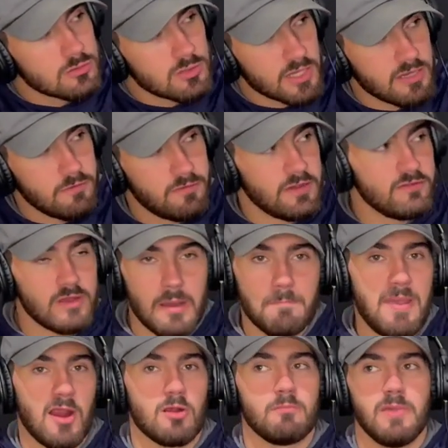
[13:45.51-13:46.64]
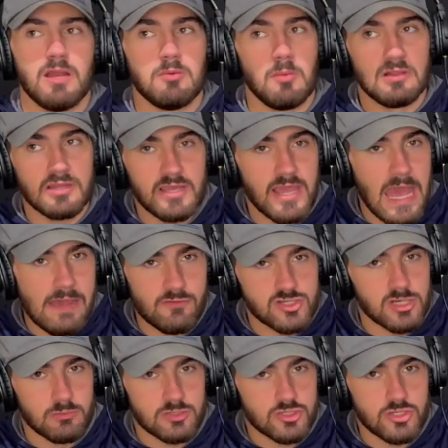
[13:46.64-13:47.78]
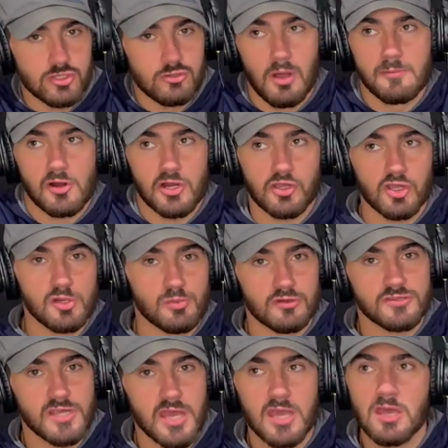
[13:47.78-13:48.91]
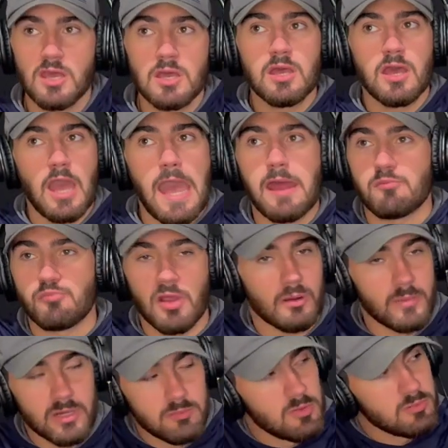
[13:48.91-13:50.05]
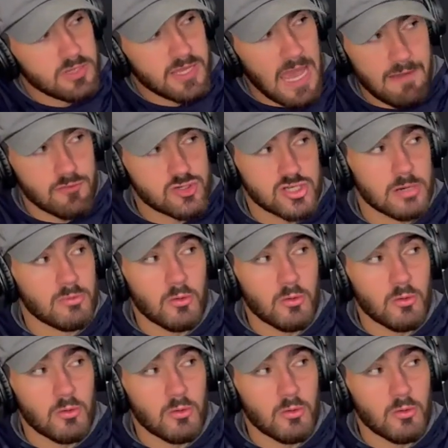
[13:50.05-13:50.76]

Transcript: Like, he's at bare minimum a league average number 2. Amari Cooper's at bare minimum league average number 1.